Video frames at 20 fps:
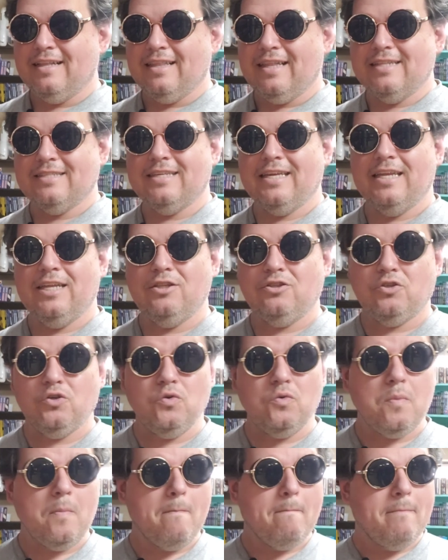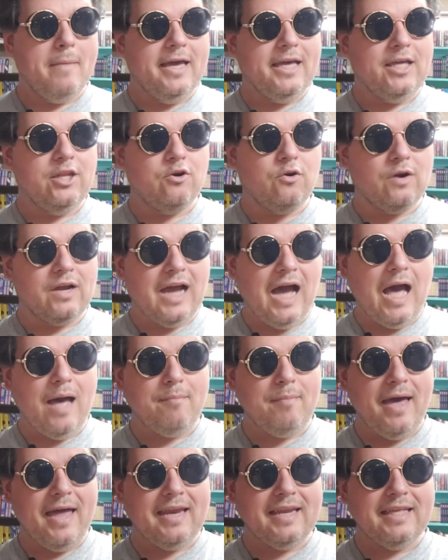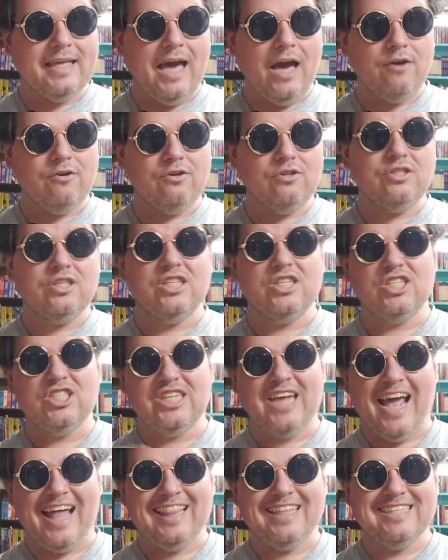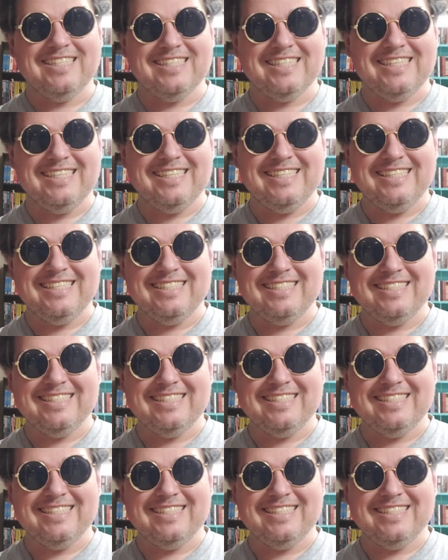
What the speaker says: let's get into making your combat encounters challenging.